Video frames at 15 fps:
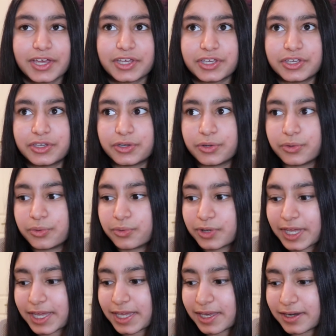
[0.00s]
you
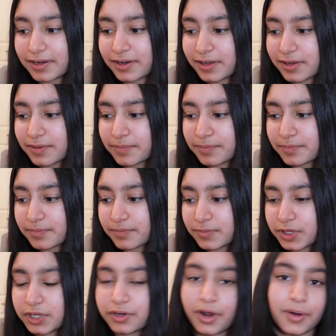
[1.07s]
can,
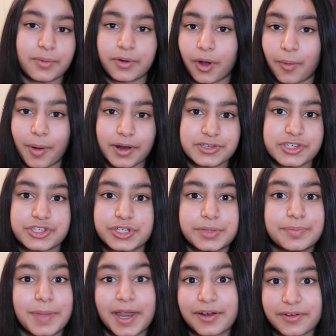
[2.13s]
go on to do
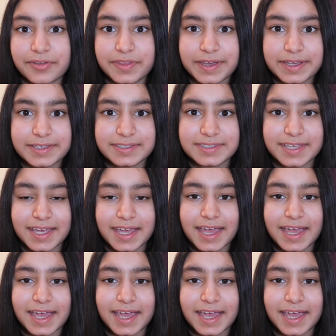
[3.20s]
better things?